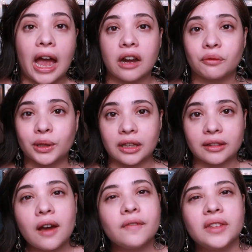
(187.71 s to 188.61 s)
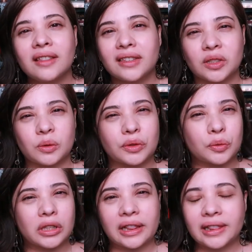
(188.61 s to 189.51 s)
I really loved it. This was
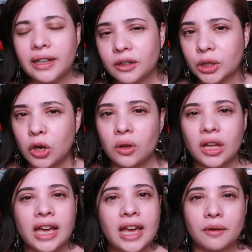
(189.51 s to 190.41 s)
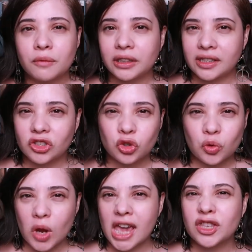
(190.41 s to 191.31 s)
really lyrical and really
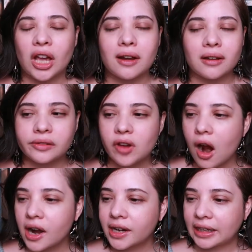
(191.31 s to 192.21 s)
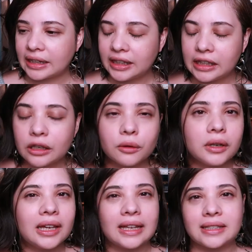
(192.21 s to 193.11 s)
strange and dark and
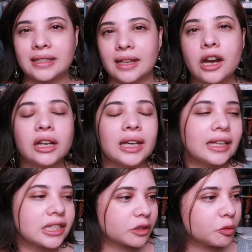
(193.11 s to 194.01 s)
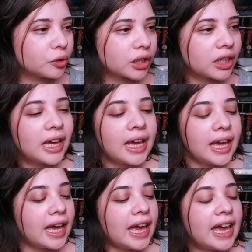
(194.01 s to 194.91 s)
eerie and scary and spooky.
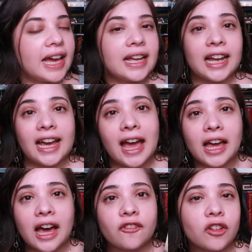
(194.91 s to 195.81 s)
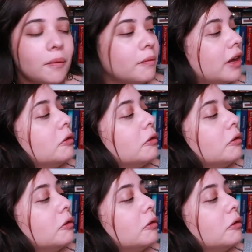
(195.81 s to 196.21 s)
And I